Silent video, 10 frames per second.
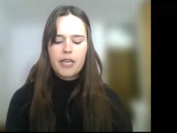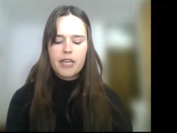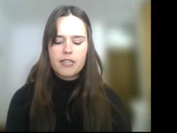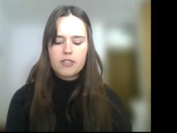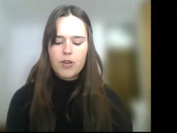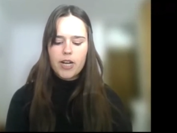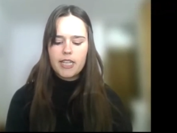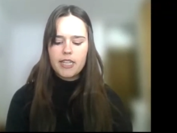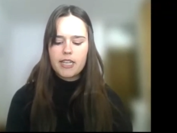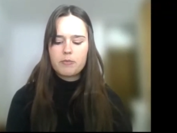His
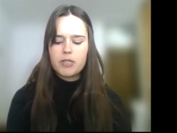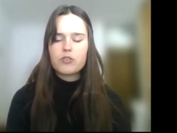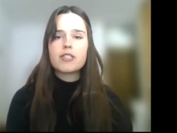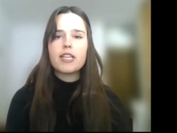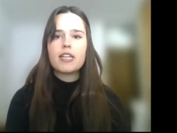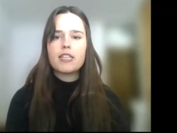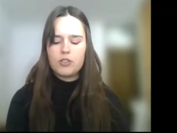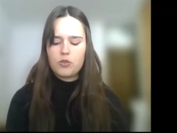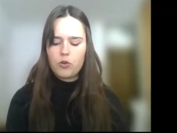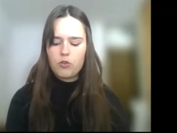writing has been translated
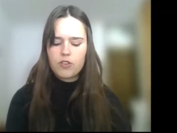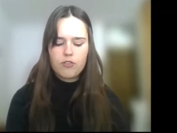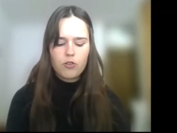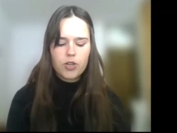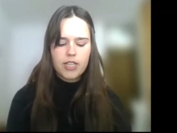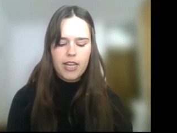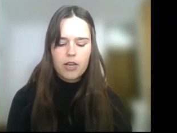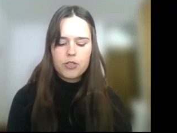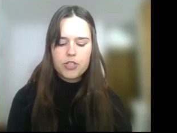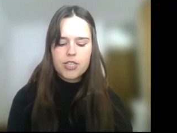into over 40
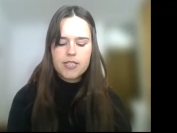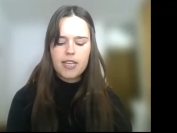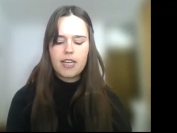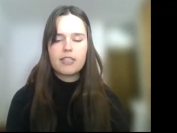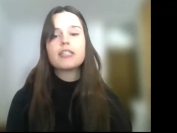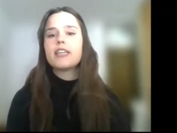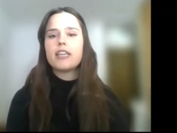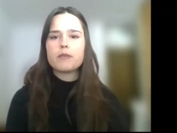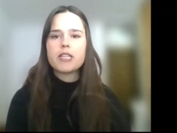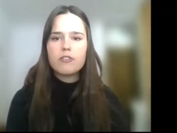languages, and
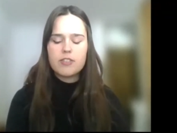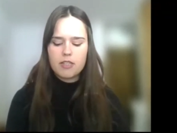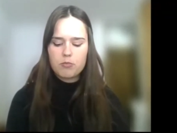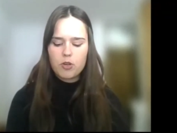he himself is a